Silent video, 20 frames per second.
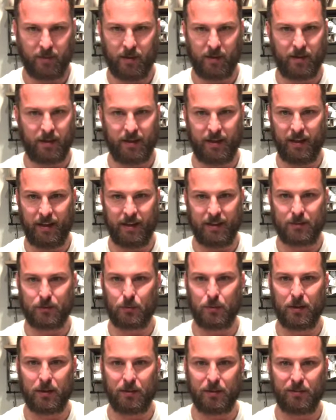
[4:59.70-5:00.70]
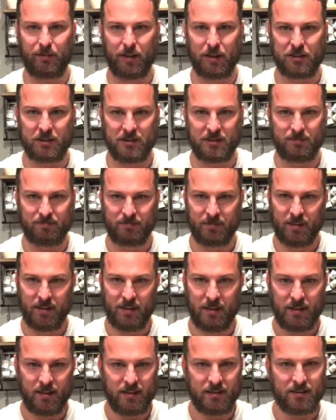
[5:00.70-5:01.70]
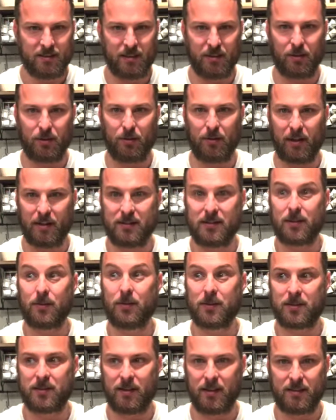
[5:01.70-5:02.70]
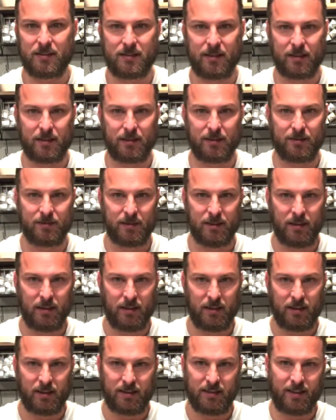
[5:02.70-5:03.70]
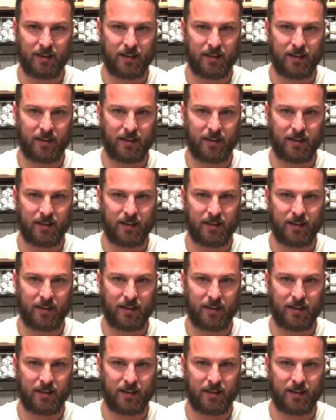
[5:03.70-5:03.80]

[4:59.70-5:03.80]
that's really refreshing. It's gonna go nicely with tonight's dinner. Got a